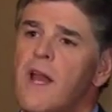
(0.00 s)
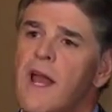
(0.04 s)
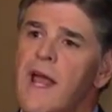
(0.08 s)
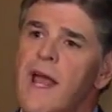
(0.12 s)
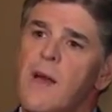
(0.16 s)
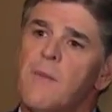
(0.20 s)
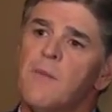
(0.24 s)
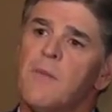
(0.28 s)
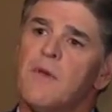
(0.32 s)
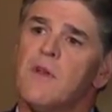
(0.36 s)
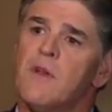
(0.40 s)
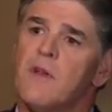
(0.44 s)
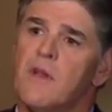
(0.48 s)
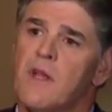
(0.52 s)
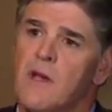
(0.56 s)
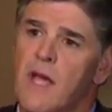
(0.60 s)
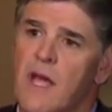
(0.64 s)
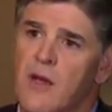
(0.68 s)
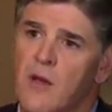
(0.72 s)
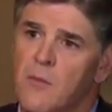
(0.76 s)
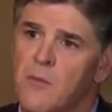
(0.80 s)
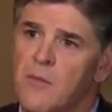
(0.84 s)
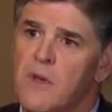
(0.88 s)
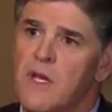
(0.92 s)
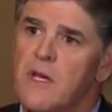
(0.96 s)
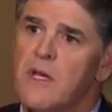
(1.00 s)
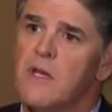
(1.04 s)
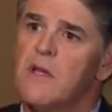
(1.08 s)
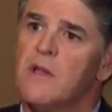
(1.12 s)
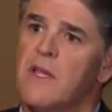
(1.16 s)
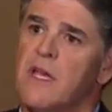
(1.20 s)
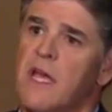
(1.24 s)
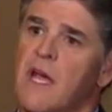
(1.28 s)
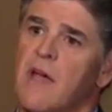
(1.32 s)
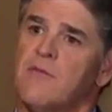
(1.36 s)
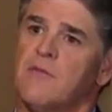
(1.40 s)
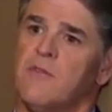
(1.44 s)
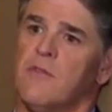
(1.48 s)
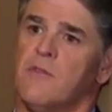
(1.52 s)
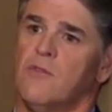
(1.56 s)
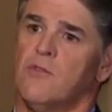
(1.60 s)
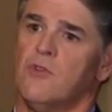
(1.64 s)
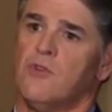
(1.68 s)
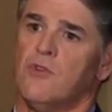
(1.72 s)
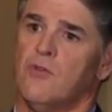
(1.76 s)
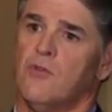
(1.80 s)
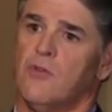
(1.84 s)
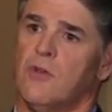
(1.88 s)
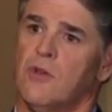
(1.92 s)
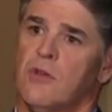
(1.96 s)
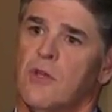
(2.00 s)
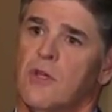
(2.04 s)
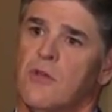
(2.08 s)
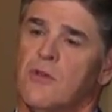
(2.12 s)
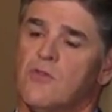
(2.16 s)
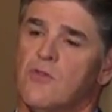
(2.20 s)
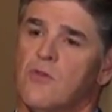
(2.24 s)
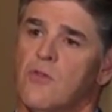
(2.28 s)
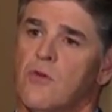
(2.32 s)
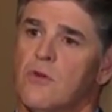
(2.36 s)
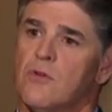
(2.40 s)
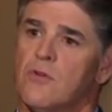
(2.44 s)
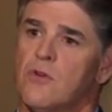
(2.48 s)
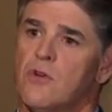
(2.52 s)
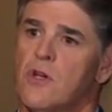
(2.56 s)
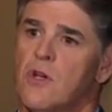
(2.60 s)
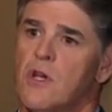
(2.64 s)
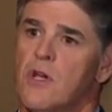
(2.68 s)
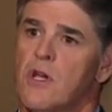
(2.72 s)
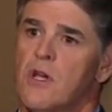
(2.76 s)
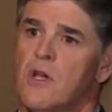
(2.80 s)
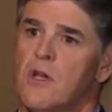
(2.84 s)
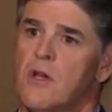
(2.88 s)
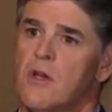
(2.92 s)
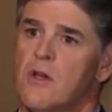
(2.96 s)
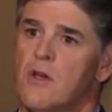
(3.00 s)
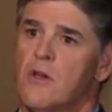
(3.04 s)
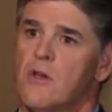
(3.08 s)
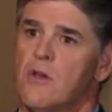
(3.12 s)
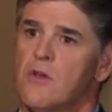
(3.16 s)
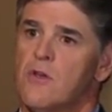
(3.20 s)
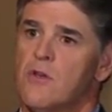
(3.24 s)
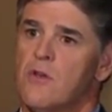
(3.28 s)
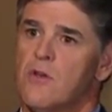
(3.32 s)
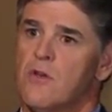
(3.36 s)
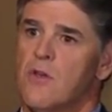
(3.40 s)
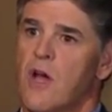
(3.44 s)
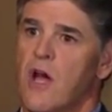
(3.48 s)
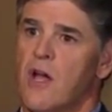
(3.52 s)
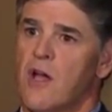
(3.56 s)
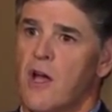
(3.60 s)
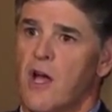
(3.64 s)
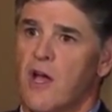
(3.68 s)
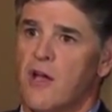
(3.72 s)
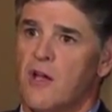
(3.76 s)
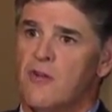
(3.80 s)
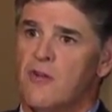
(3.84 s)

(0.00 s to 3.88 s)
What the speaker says: happened immediately after the shooting then, George? I